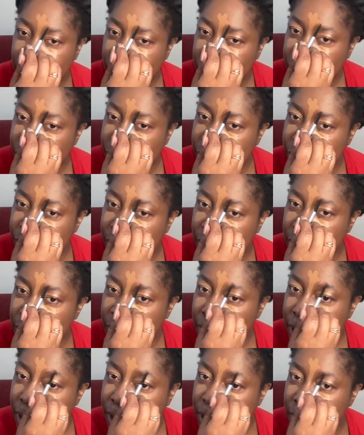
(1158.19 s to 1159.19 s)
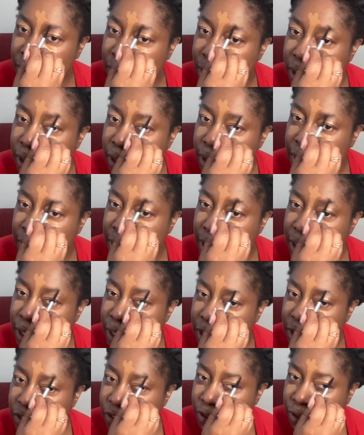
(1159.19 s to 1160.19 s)
she
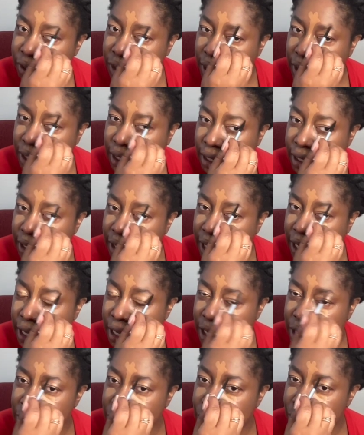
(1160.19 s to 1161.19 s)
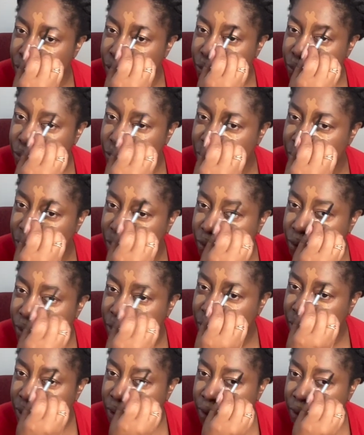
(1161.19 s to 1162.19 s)
initially, like, used
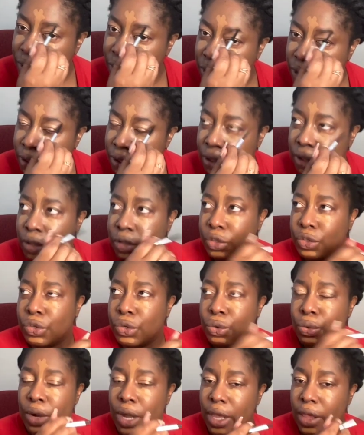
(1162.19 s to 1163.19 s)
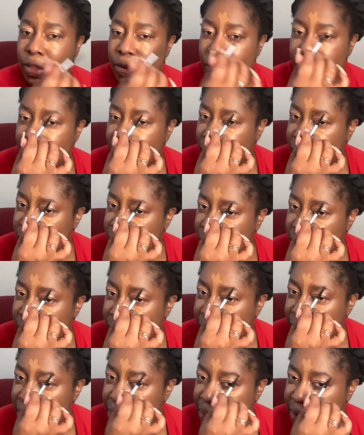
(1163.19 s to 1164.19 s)
two other doctors'
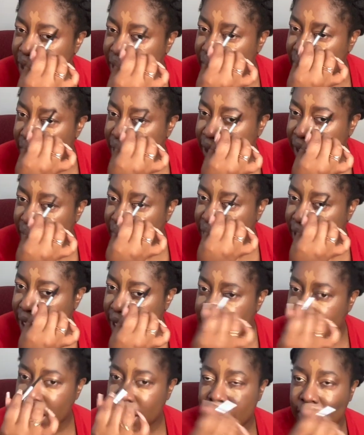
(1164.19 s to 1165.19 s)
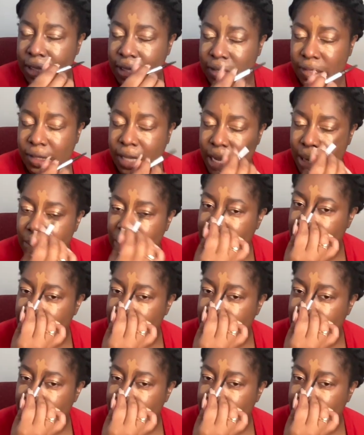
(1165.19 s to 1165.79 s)
names that, like, they had the same